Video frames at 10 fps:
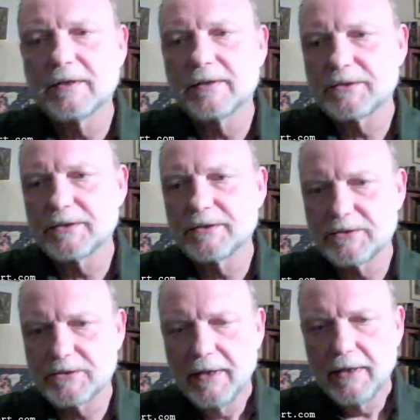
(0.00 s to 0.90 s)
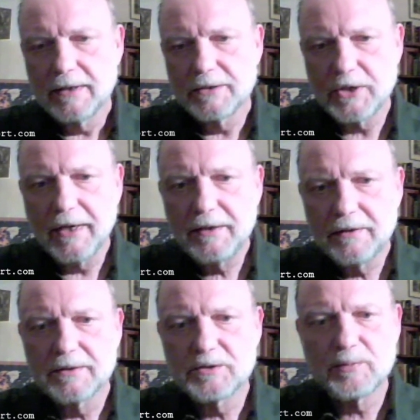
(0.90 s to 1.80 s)
since
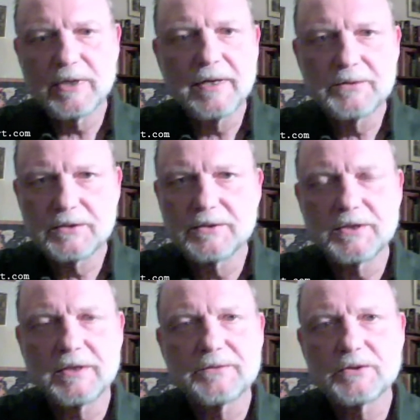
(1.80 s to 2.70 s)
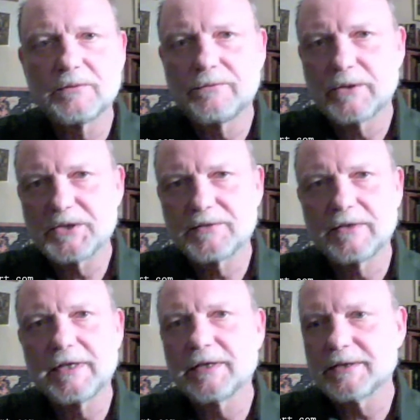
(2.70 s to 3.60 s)
China has pronounced itself so
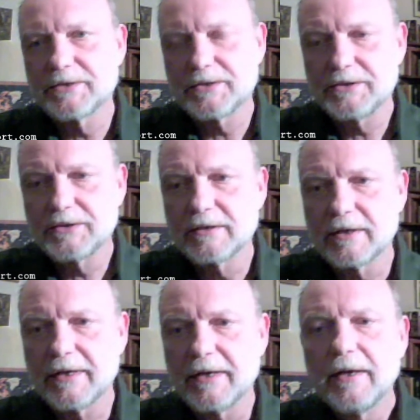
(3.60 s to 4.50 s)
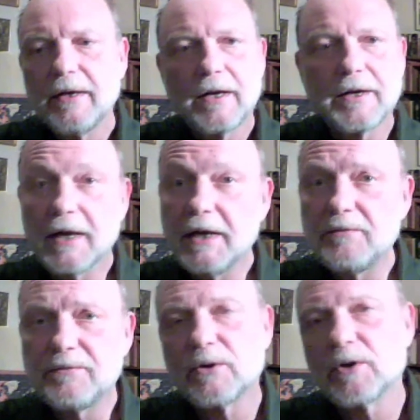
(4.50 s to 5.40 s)
forcefully and consistently on
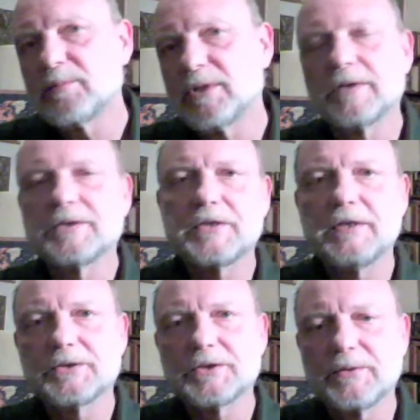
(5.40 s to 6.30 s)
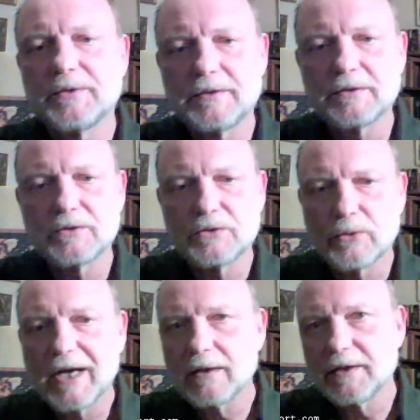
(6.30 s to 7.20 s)
any foreign policy issue that didn't
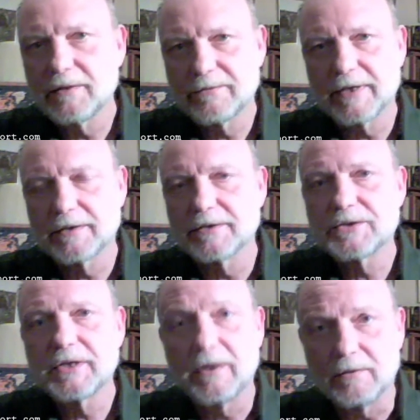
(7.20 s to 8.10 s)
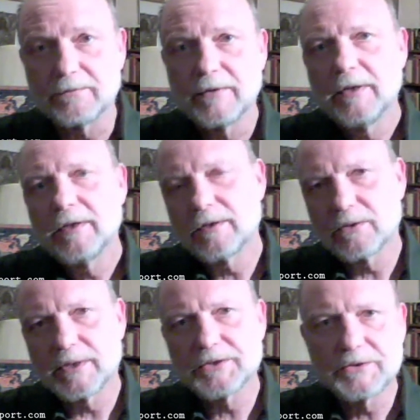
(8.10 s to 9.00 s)
directly affect itself.
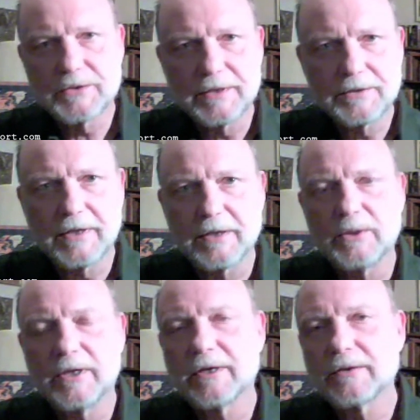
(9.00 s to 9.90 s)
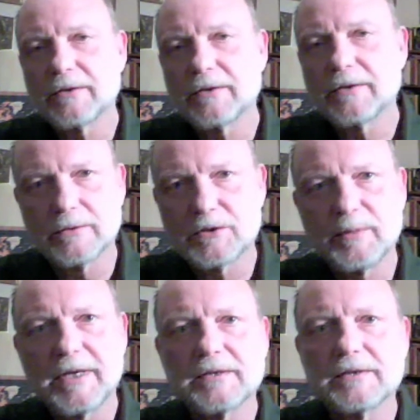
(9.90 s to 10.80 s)
Questions like Taiwan or
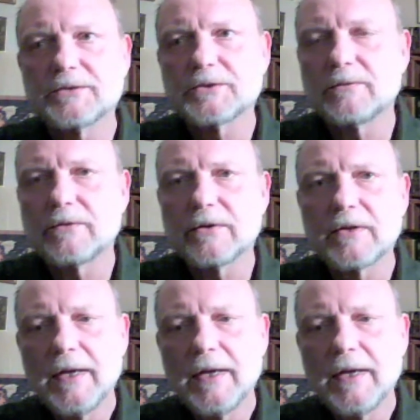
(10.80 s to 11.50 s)
Tibet and so forth.